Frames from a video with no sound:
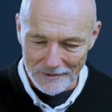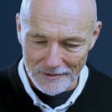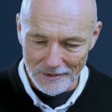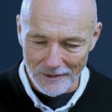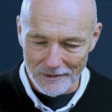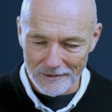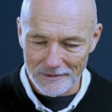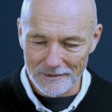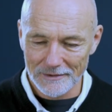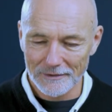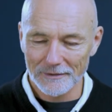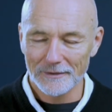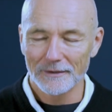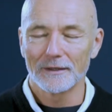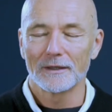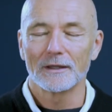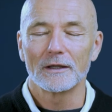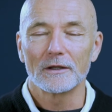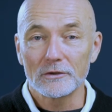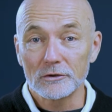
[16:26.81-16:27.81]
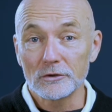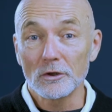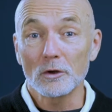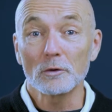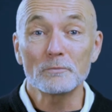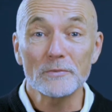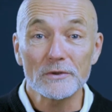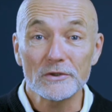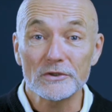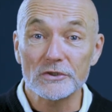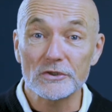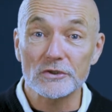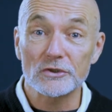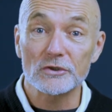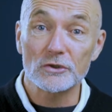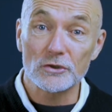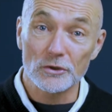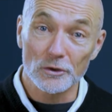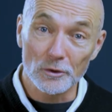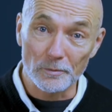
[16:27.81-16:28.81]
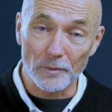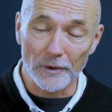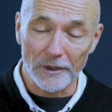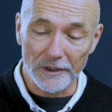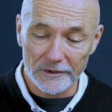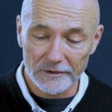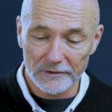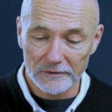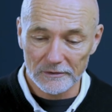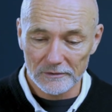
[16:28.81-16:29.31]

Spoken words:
says, don't be stupid.